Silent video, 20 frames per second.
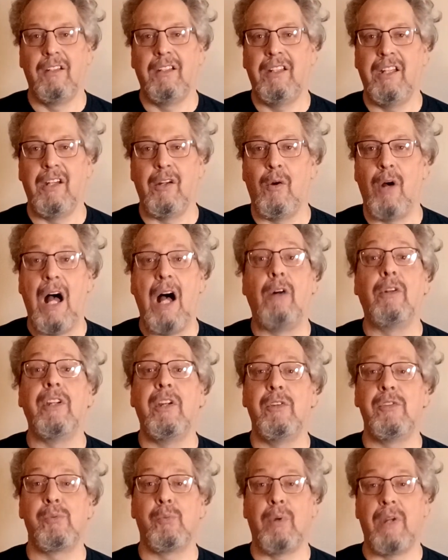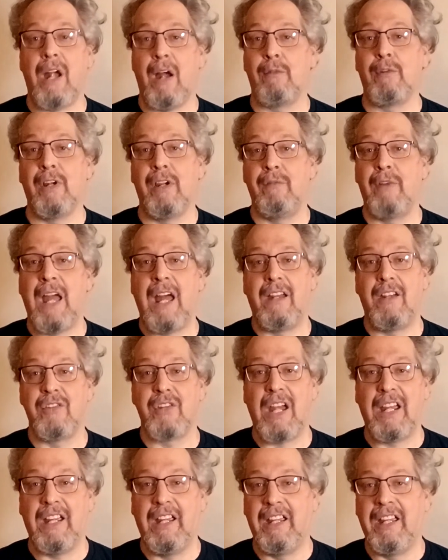You know, I'll use whatever advantage
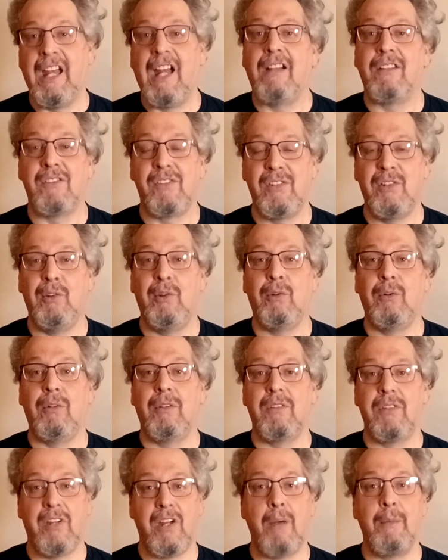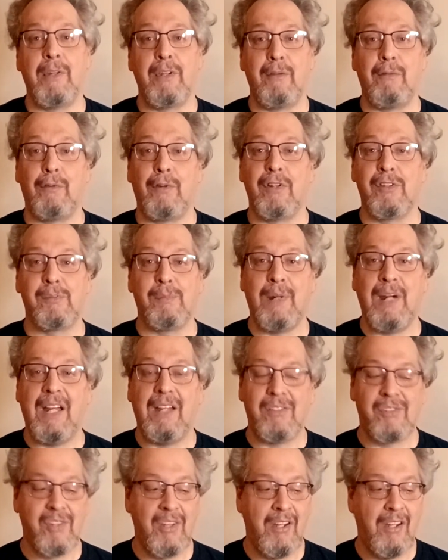I can get to come into first
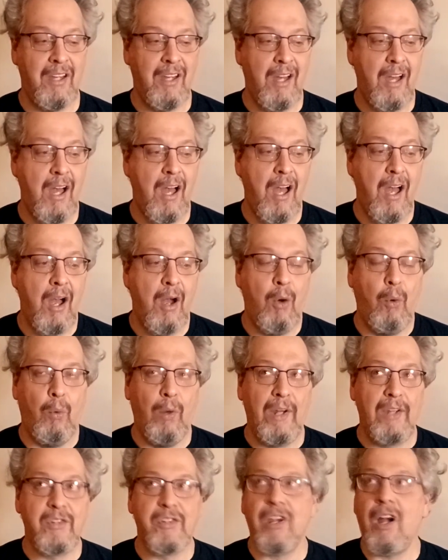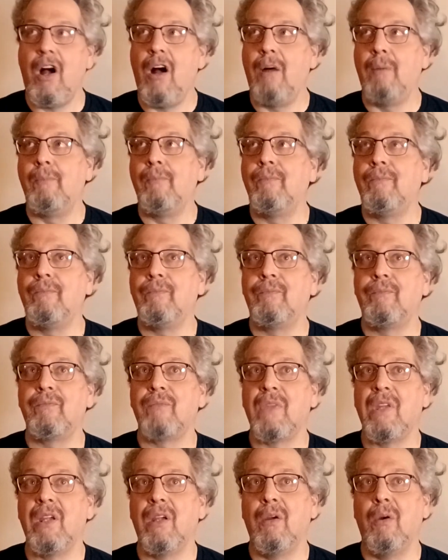place, which
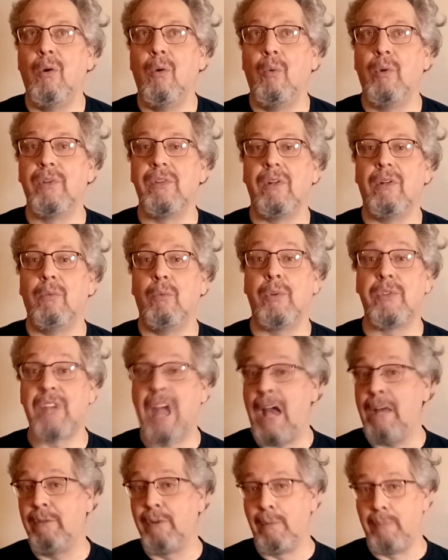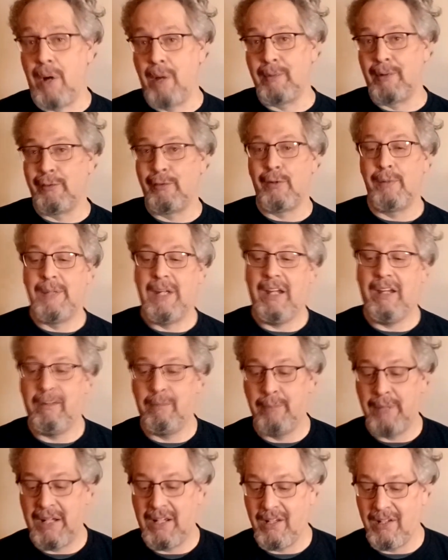was kind of a bummer for me,
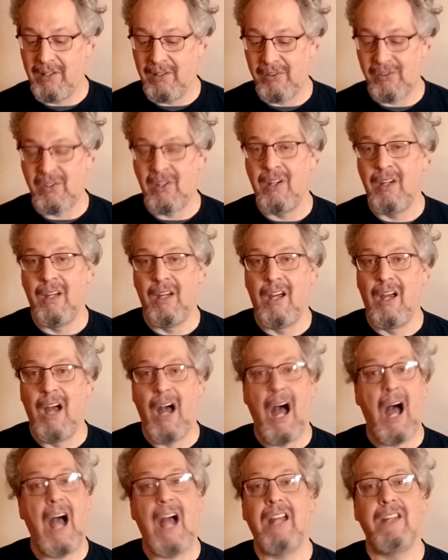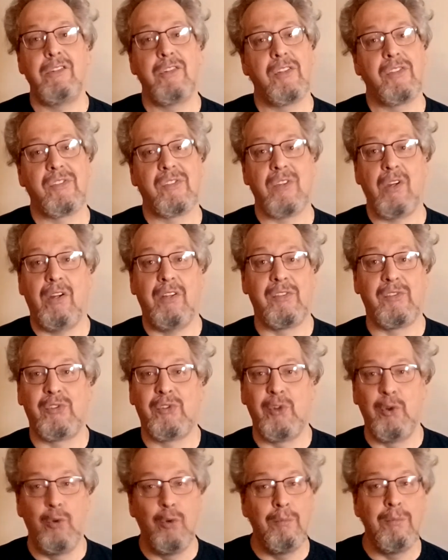because I just
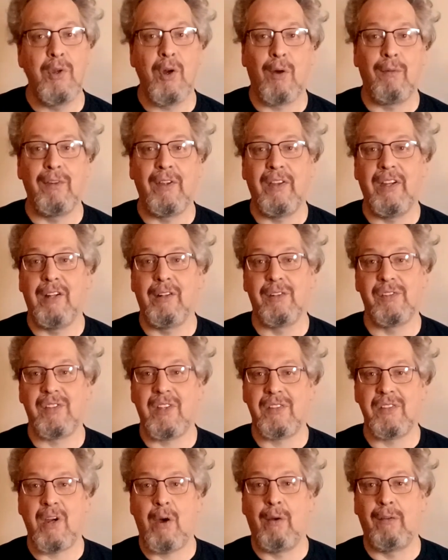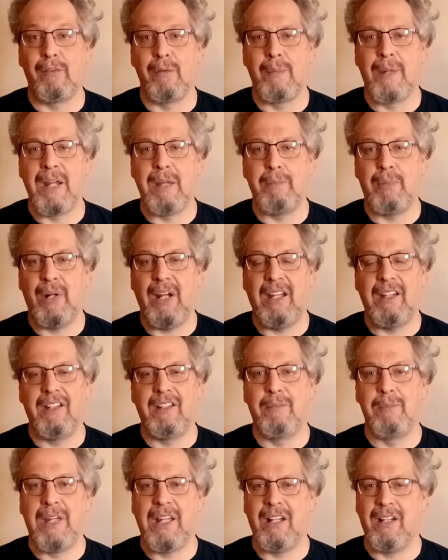assumed over the years that's how everybody played,
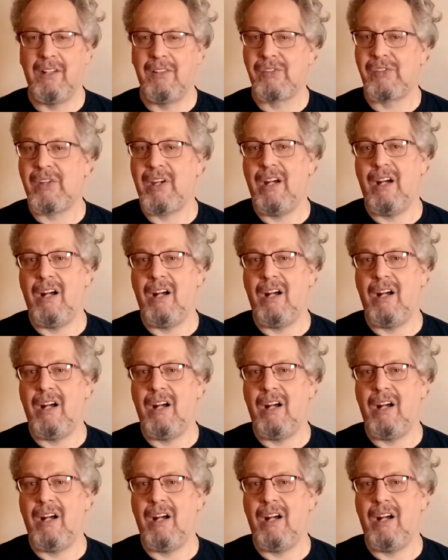because